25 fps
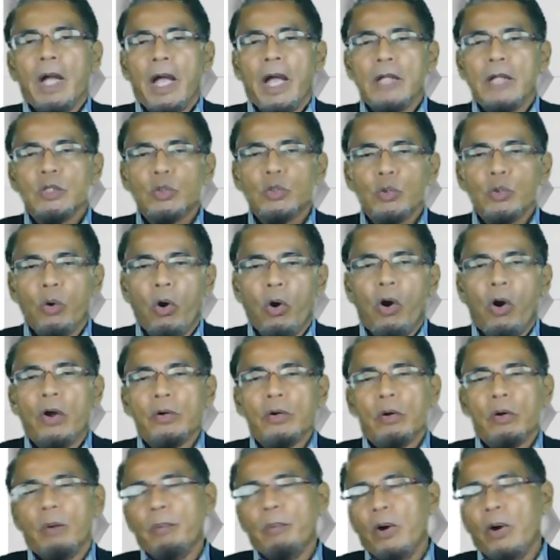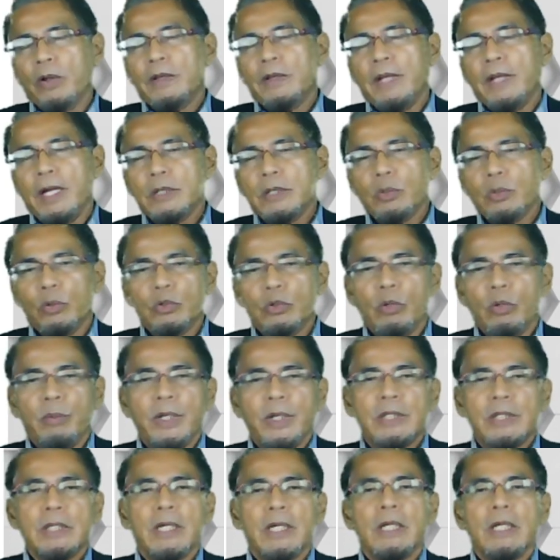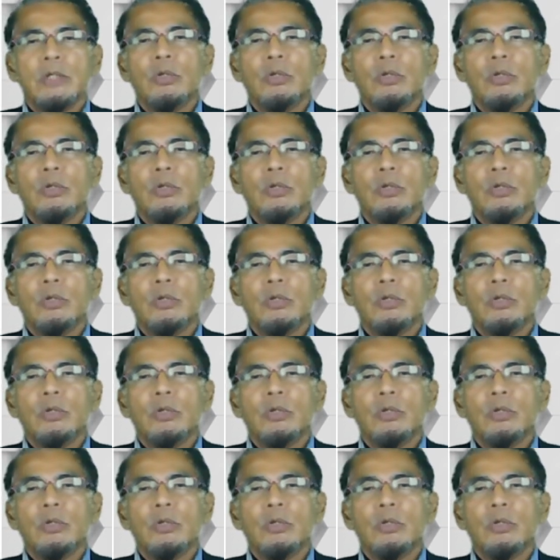and so on, robotics, automation,